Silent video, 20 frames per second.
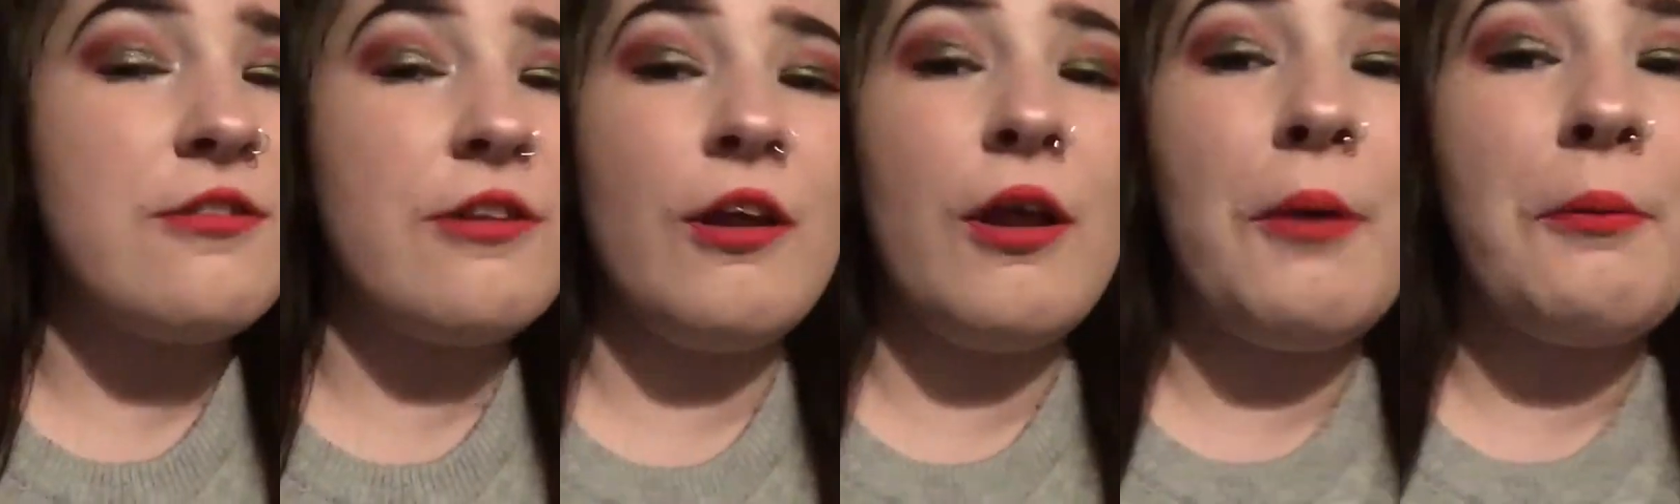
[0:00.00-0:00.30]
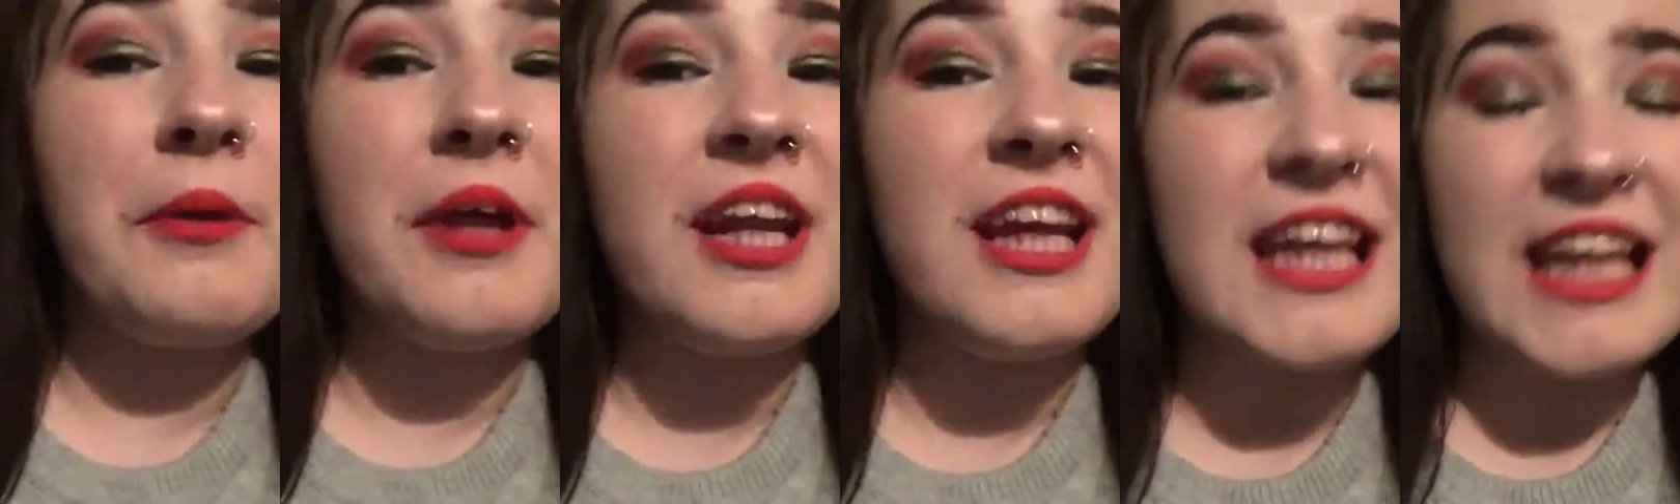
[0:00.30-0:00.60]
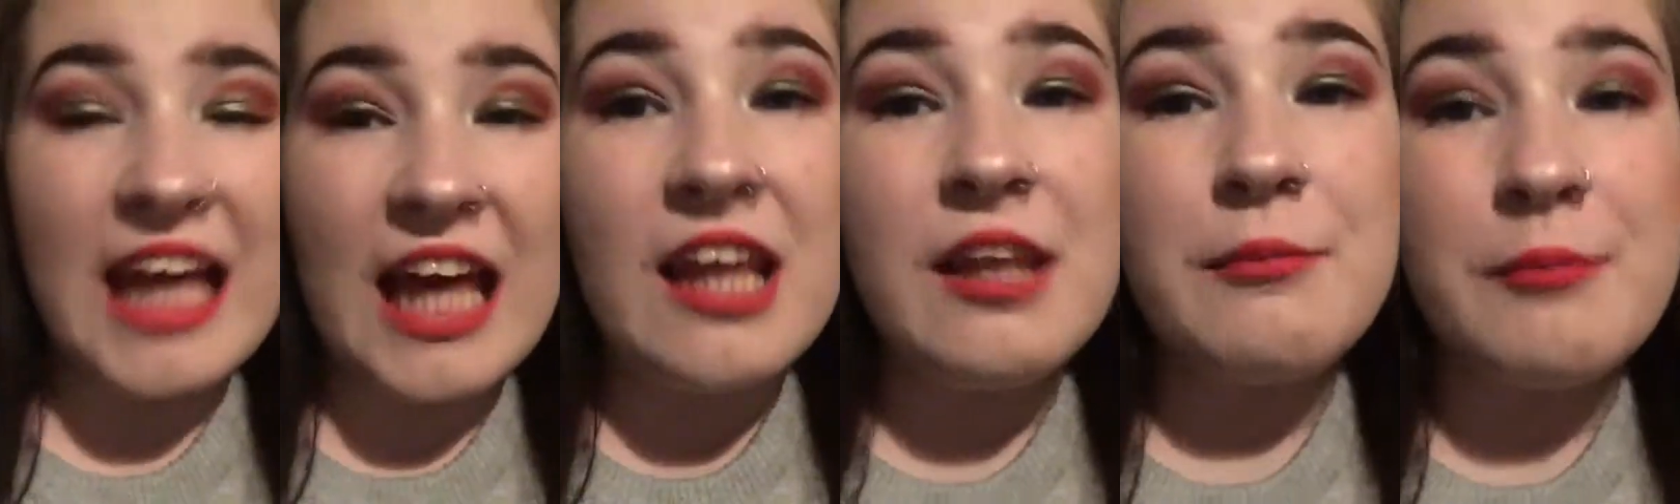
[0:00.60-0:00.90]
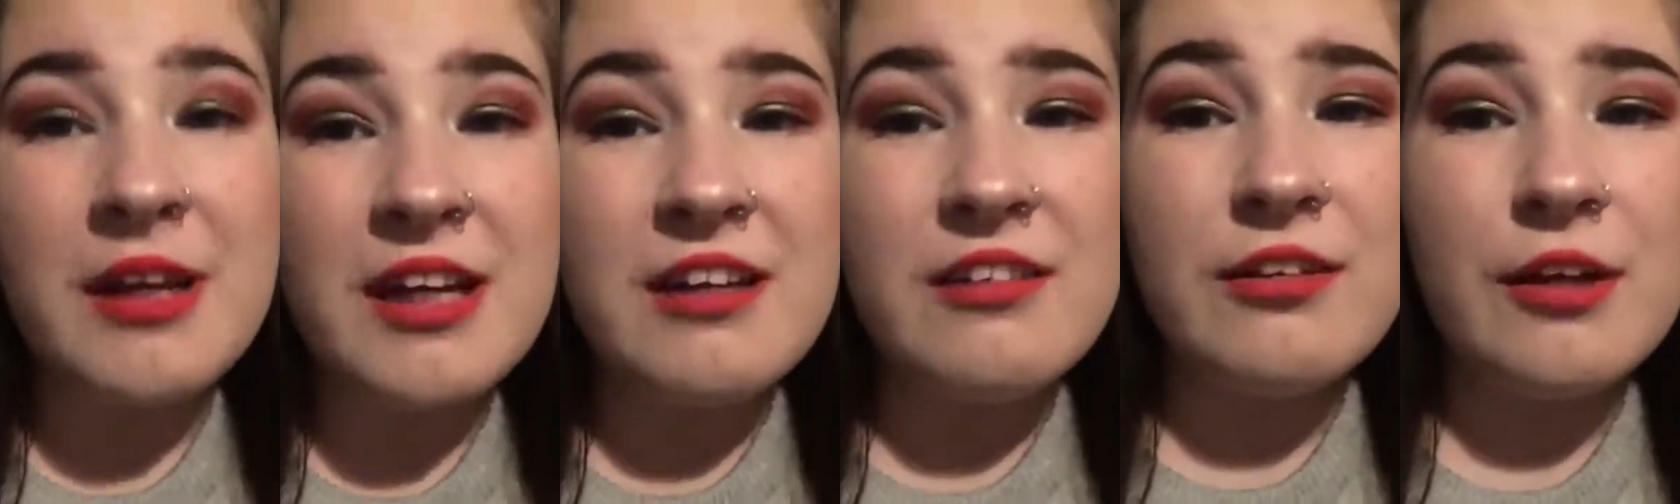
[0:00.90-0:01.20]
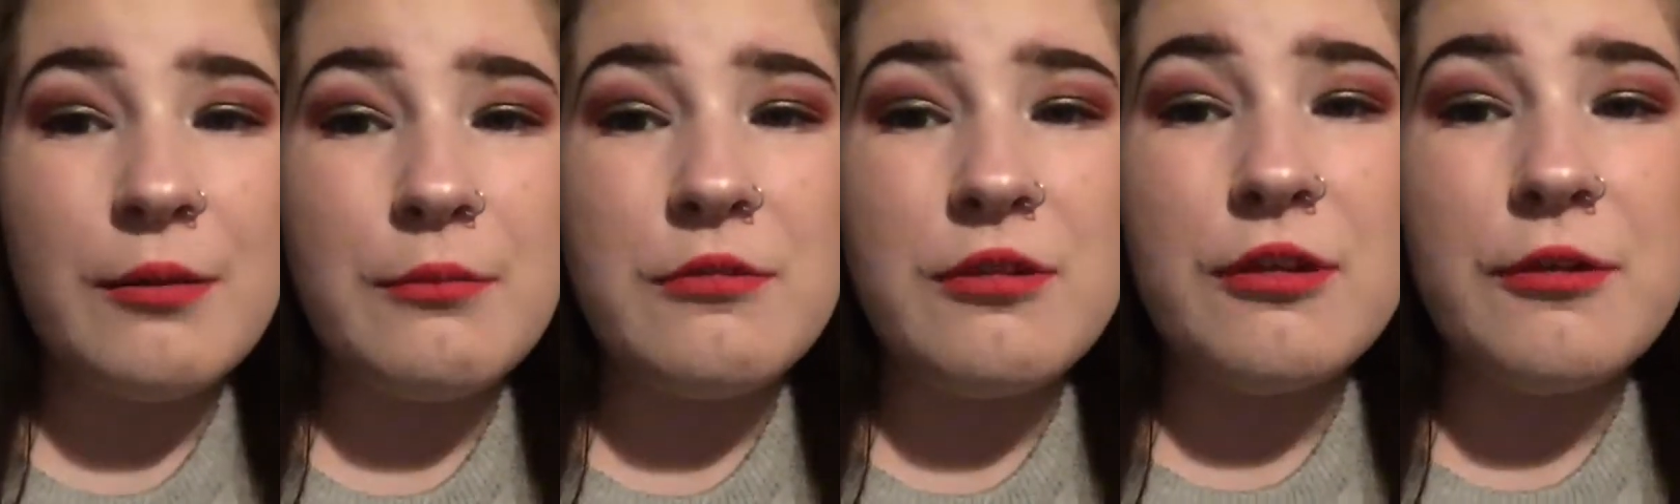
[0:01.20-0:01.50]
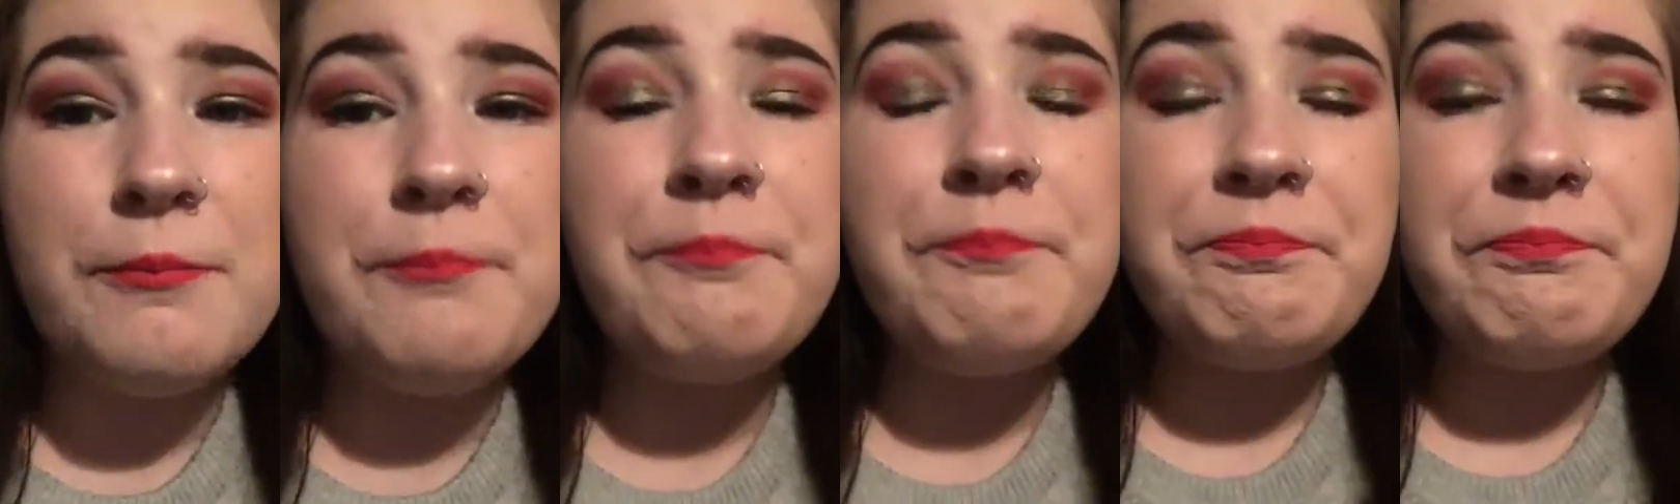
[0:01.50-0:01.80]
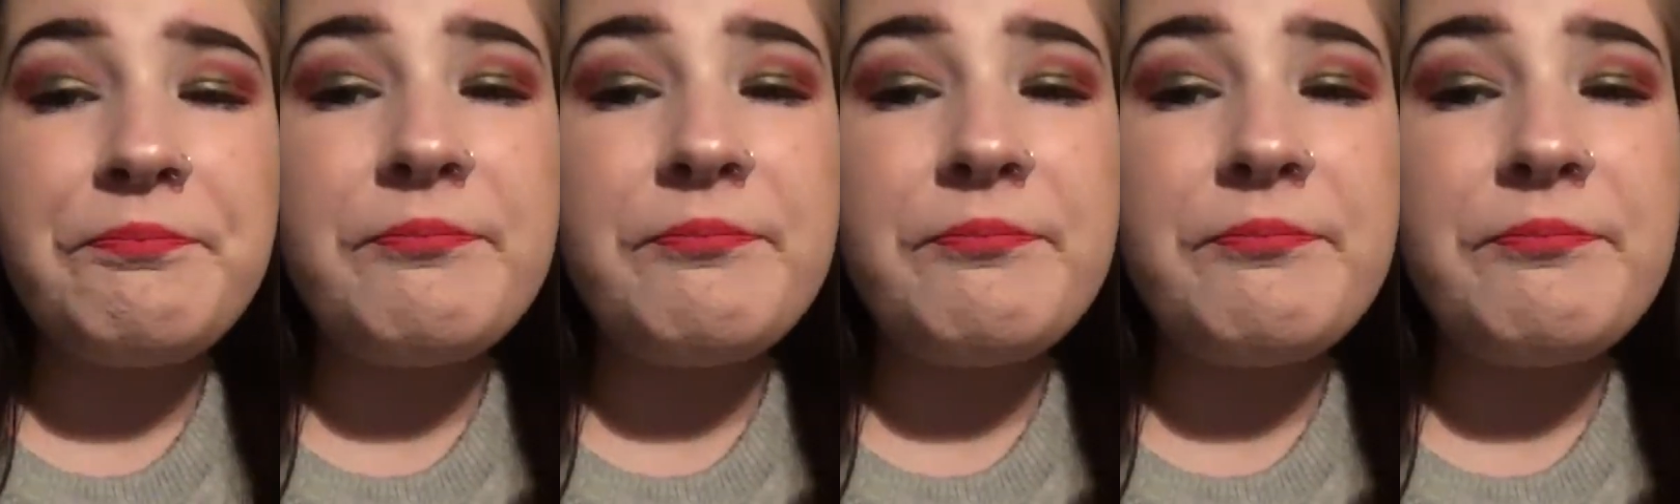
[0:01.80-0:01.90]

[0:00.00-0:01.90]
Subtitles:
not that I'm gonna get them anytime soon,